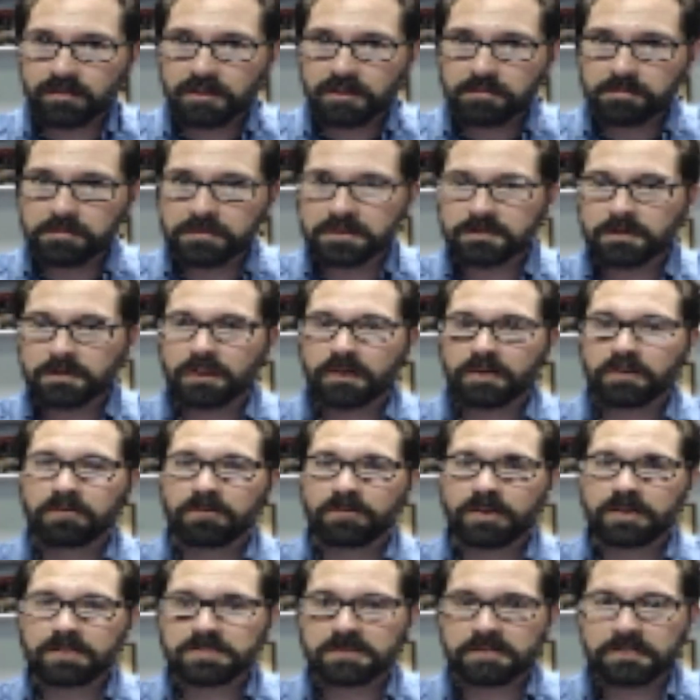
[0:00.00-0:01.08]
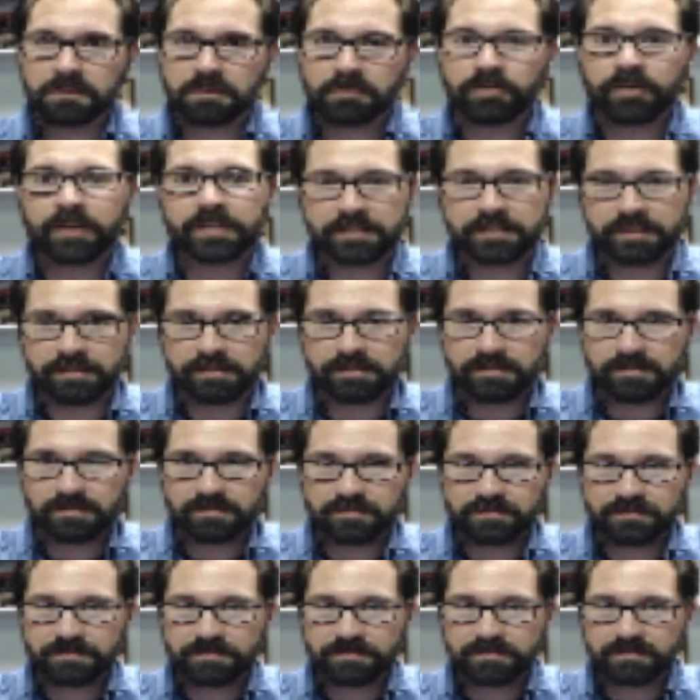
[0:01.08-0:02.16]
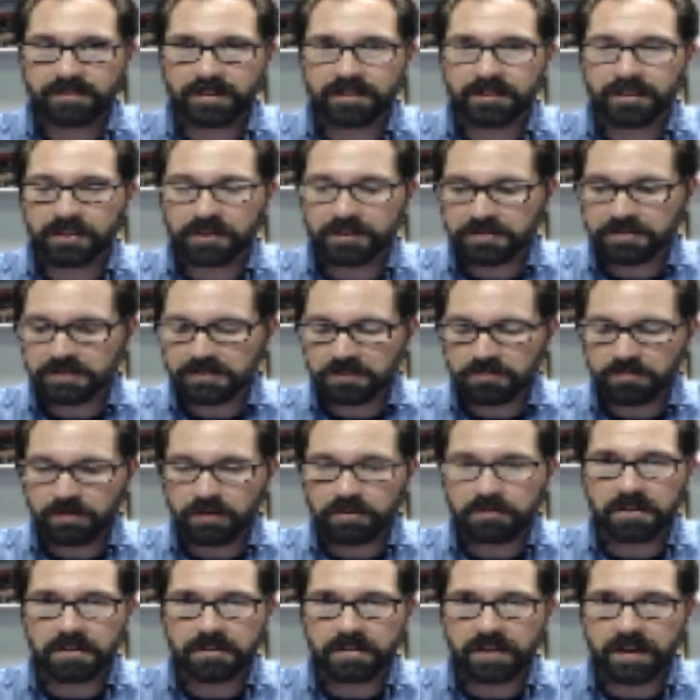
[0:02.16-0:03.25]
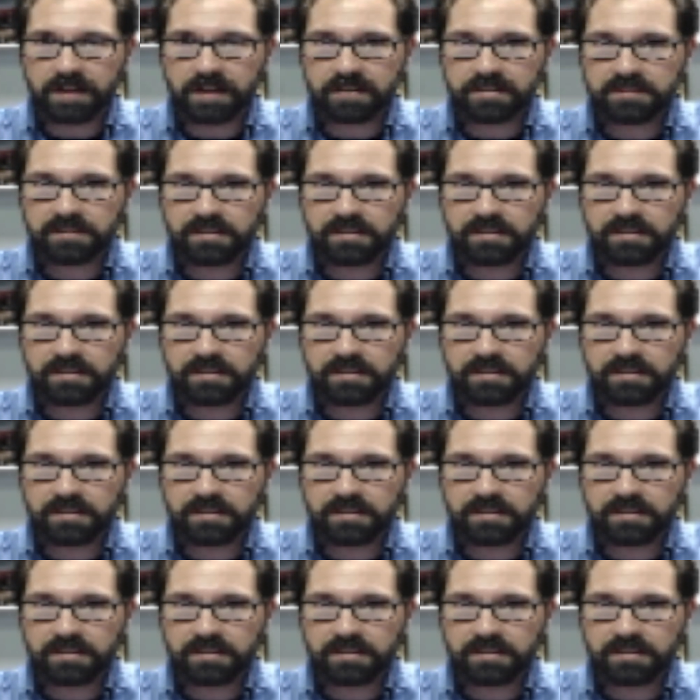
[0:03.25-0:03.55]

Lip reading: between the cross and the crescent, I think is his quote on that.